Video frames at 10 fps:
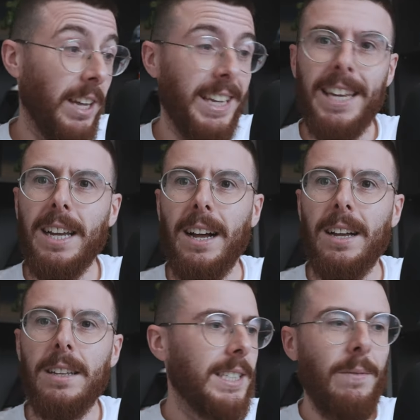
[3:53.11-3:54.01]
Like here,
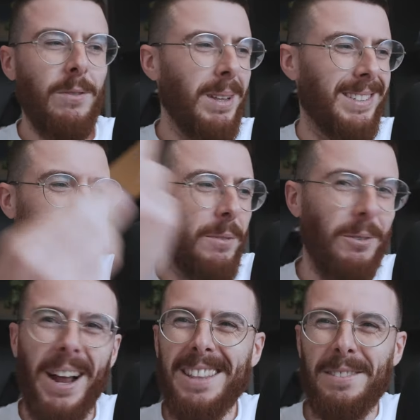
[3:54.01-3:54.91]
he's come from like seventh
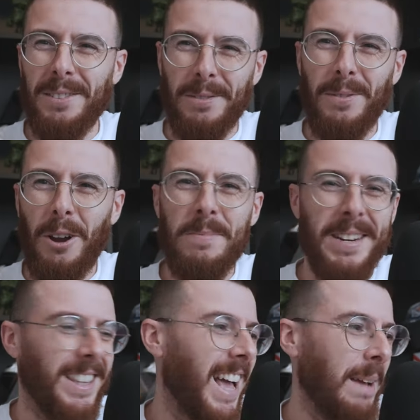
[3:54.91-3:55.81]
or eighth on the
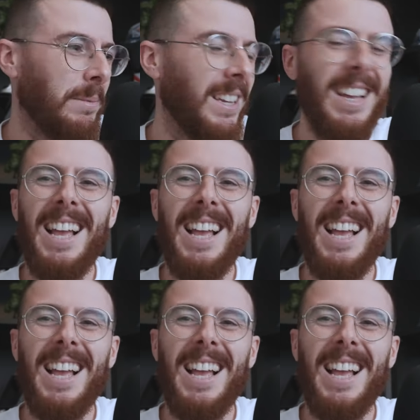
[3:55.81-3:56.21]
opening laps,